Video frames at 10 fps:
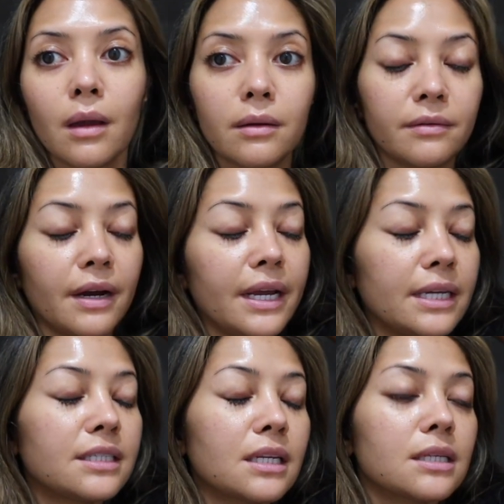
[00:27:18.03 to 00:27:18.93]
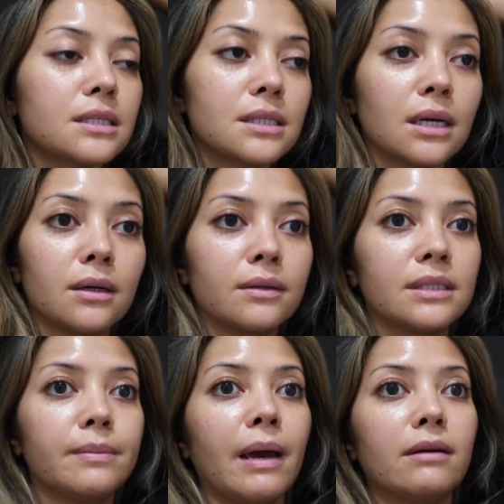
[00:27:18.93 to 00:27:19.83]
All right, so
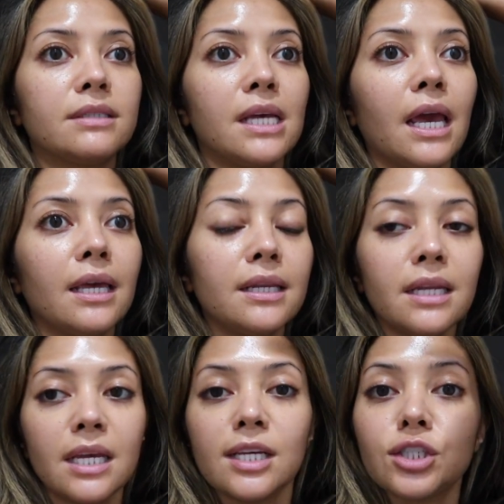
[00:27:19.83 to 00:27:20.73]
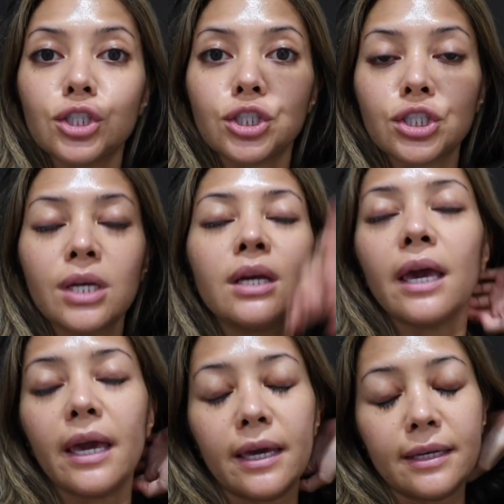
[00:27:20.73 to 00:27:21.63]
it's about 10-ish,
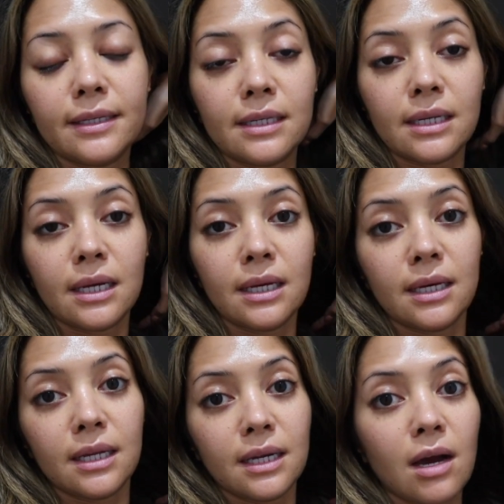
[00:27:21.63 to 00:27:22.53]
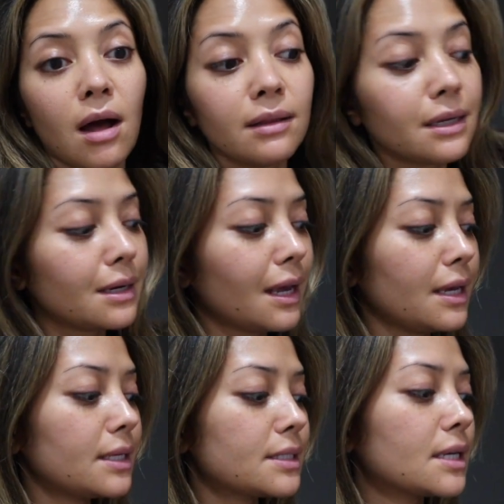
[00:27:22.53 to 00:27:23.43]
and gonna call it a
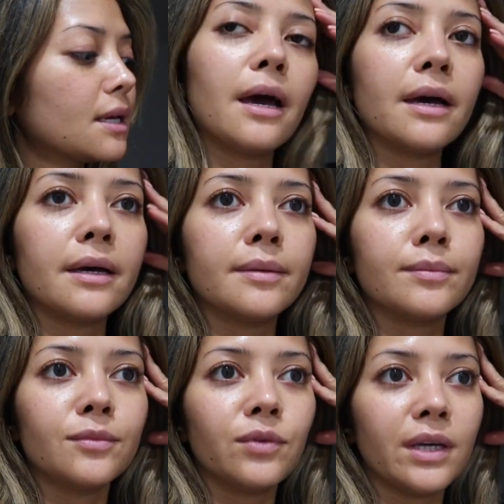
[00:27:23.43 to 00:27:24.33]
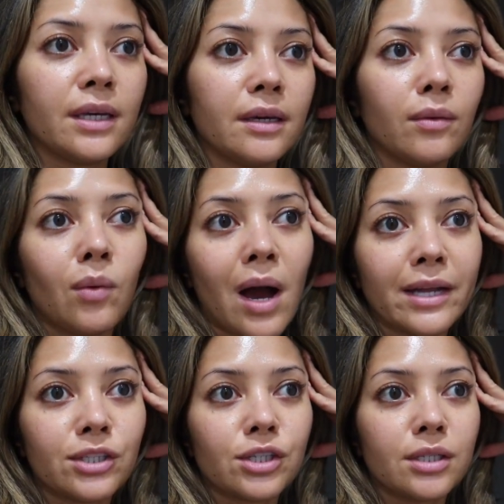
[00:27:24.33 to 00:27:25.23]
night. Um, we
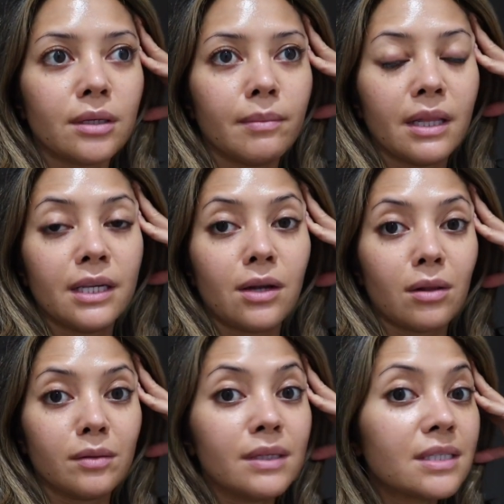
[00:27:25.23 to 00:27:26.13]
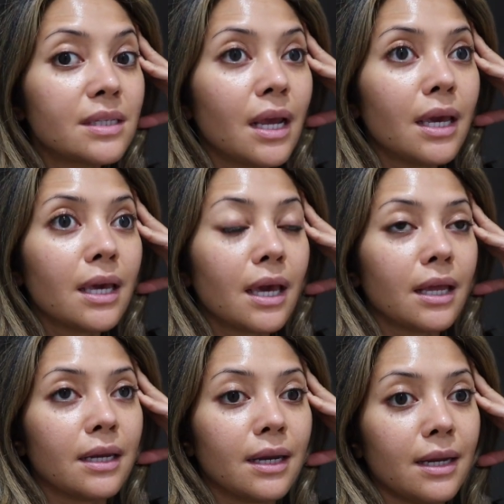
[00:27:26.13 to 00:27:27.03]
watched Million Dollar Listing
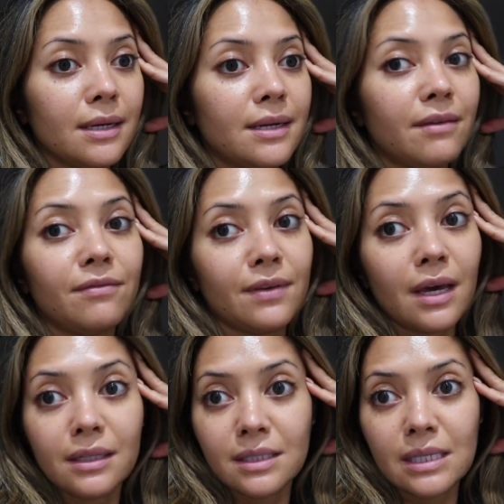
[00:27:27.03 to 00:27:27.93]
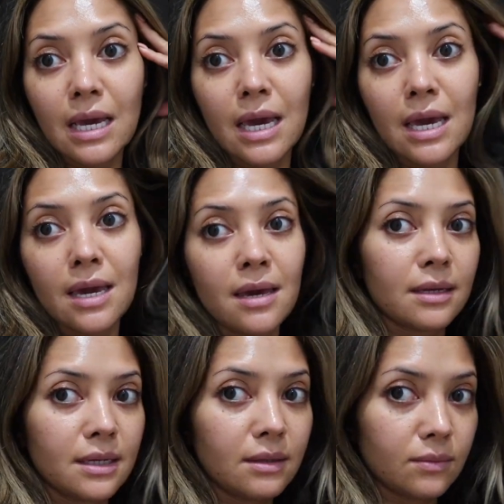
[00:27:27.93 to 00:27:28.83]
and a 90 Day Fiance.
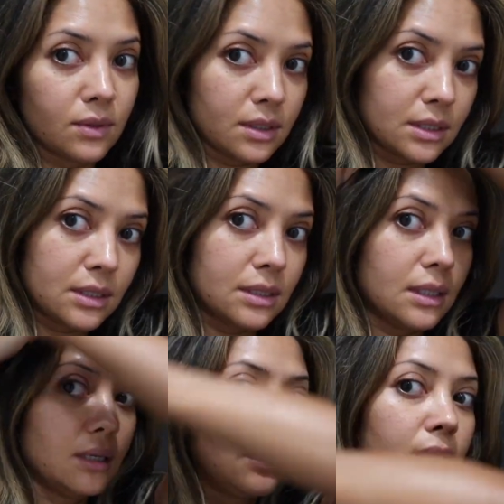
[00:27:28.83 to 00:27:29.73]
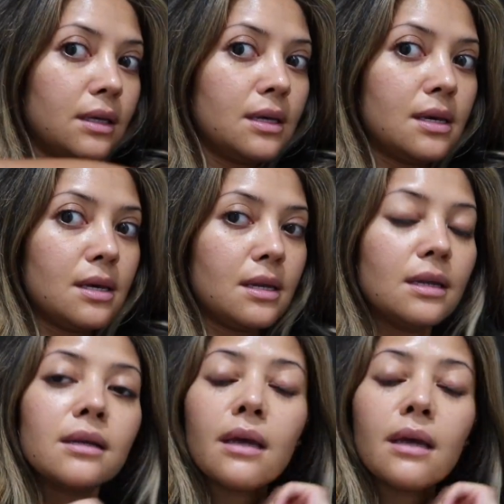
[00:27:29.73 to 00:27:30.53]
It was good,